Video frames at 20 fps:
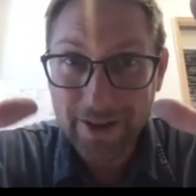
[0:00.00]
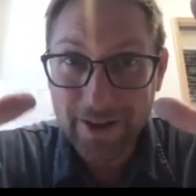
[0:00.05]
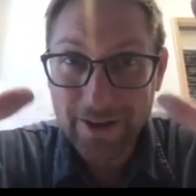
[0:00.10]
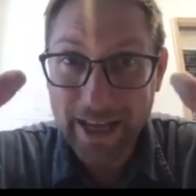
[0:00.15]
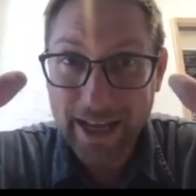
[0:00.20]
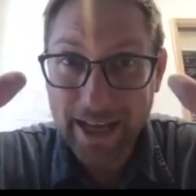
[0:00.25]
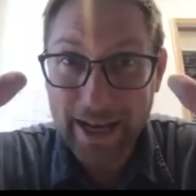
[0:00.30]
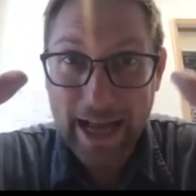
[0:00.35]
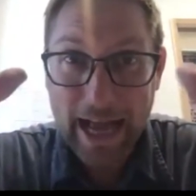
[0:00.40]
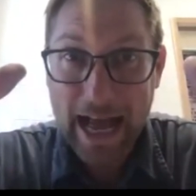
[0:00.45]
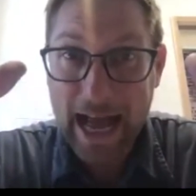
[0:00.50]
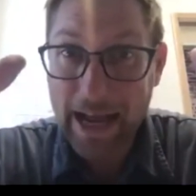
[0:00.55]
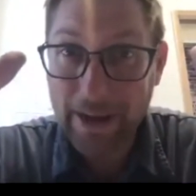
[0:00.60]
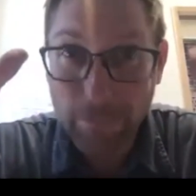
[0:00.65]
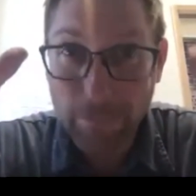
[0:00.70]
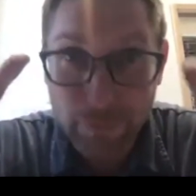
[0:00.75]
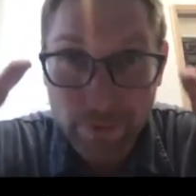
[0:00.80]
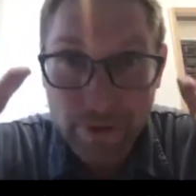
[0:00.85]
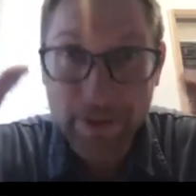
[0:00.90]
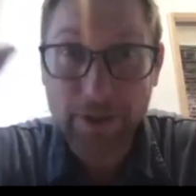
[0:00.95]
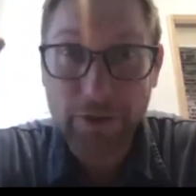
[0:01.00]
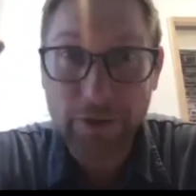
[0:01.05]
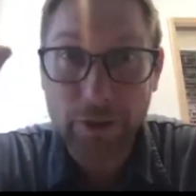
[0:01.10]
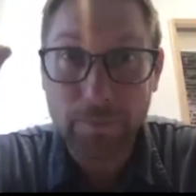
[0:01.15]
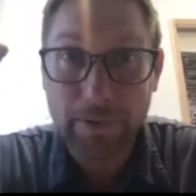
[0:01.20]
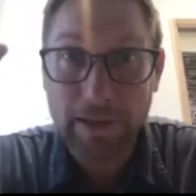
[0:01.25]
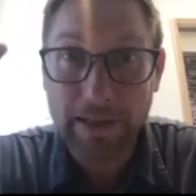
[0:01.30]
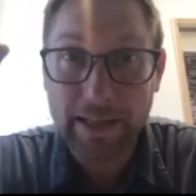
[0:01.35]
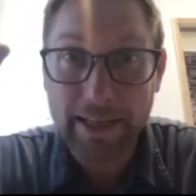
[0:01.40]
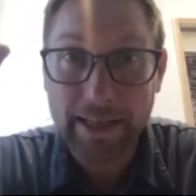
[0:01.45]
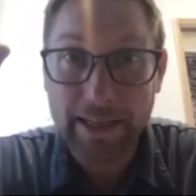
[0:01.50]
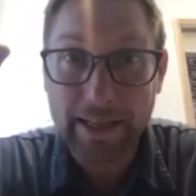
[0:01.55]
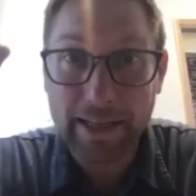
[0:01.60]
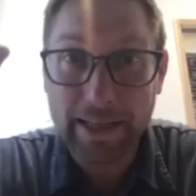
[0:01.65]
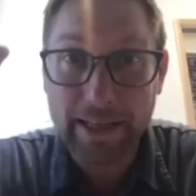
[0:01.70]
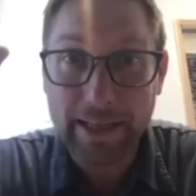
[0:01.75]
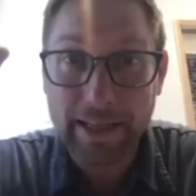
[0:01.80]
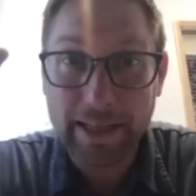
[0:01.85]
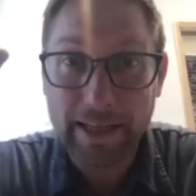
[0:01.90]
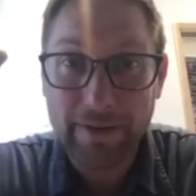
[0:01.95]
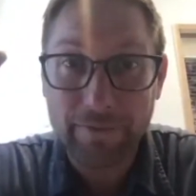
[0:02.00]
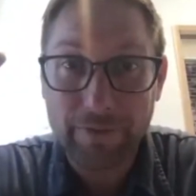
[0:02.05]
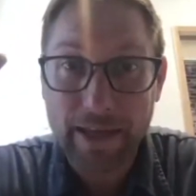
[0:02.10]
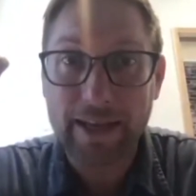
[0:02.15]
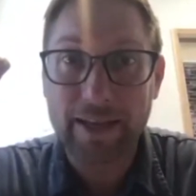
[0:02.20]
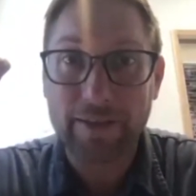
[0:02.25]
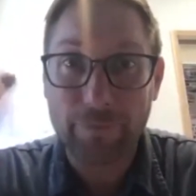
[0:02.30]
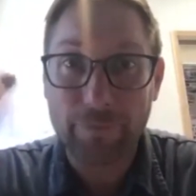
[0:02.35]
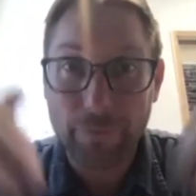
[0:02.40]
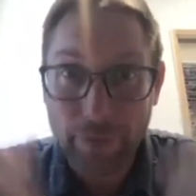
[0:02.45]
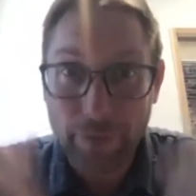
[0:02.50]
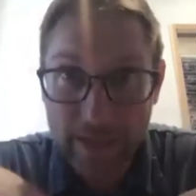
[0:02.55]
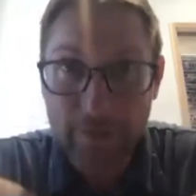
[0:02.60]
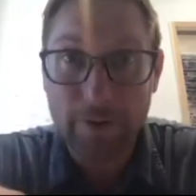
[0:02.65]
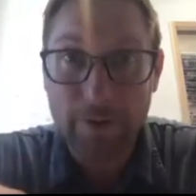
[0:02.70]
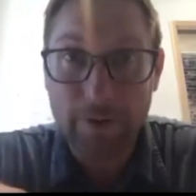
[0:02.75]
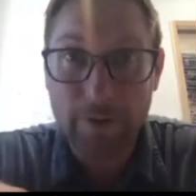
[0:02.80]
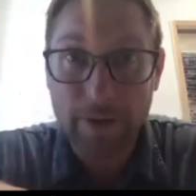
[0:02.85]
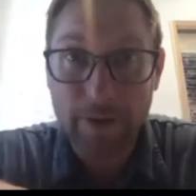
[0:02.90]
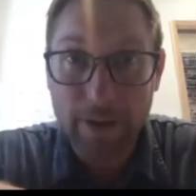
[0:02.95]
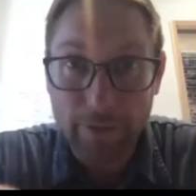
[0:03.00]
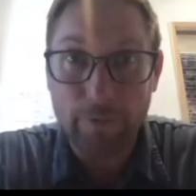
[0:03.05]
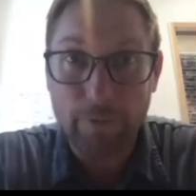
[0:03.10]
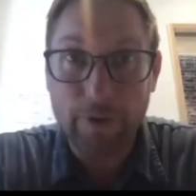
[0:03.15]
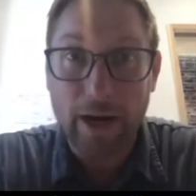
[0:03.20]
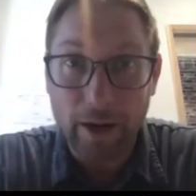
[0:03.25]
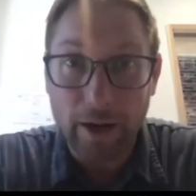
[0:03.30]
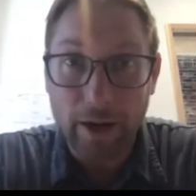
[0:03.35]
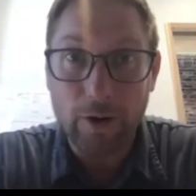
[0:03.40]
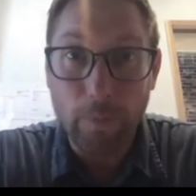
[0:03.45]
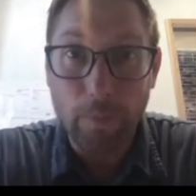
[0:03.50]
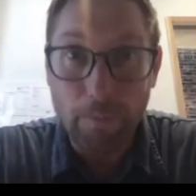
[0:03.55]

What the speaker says: Like, I really do believe that if we are